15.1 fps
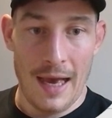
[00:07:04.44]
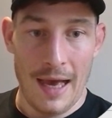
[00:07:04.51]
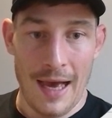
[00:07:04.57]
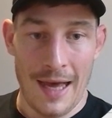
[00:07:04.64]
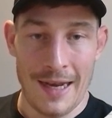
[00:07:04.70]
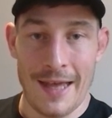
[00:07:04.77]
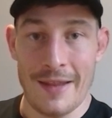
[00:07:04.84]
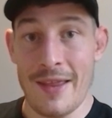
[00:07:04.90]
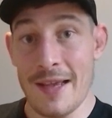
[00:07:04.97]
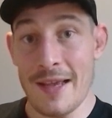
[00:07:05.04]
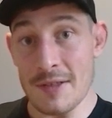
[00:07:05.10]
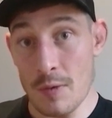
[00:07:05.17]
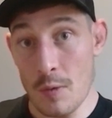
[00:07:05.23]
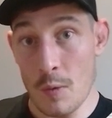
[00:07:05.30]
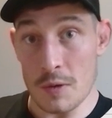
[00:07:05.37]
And then
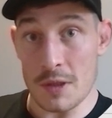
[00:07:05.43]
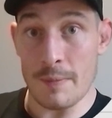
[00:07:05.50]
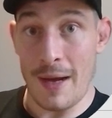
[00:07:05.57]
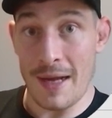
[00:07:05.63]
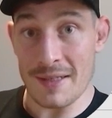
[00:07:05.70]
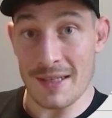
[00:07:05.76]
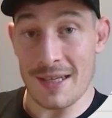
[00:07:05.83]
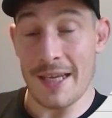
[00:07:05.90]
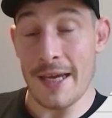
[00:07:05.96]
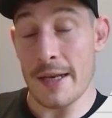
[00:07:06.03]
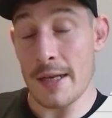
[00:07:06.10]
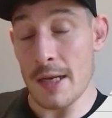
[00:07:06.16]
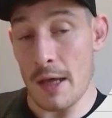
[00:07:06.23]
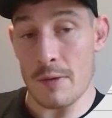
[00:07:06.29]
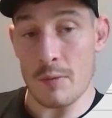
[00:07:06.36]
there's automatically
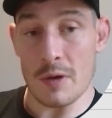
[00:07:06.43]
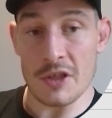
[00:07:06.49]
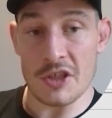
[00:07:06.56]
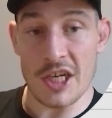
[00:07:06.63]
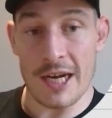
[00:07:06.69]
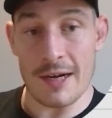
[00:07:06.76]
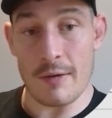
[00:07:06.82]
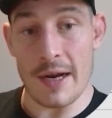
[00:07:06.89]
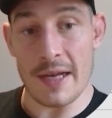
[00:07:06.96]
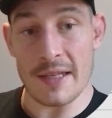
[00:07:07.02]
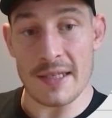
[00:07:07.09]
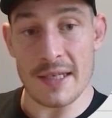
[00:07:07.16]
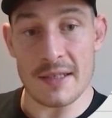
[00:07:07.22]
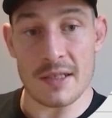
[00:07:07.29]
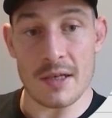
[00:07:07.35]
another one
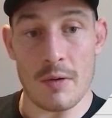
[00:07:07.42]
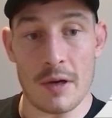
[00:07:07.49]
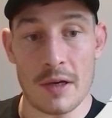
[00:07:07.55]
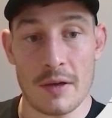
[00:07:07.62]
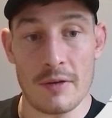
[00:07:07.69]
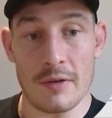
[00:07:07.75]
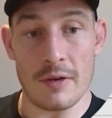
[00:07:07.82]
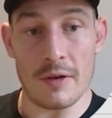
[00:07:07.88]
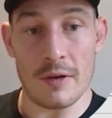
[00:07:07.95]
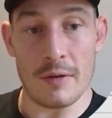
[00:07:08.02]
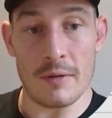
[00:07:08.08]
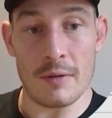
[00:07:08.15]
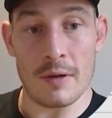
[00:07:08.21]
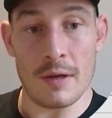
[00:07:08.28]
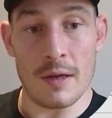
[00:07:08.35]
generated so I can
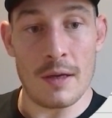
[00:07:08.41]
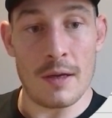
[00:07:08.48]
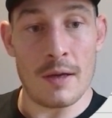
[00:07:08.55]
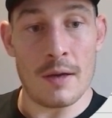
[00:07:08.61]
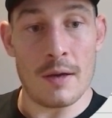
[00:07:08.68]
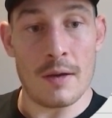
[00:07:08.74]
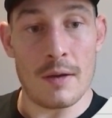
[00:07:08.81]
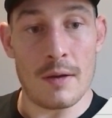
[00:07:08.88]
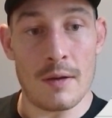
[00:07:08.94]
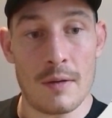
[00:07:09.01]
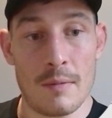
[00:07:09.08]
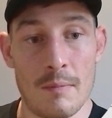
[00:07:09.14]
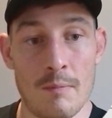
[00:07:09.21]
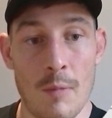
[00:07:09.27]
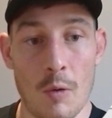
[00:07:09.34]
do
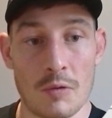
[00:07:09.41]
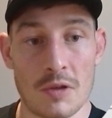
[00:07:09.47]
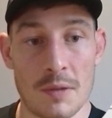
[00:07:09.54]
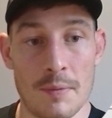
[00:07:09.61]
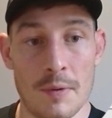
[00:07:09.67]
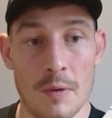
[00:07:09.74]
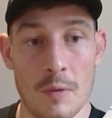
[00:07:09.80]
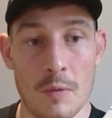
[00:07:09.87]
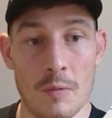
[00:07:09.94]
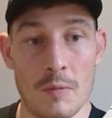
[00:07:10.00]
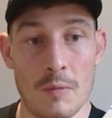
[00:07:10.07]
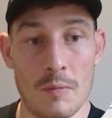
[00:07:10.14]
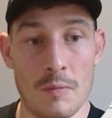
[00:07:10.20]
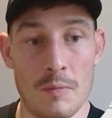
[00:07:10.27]
multiple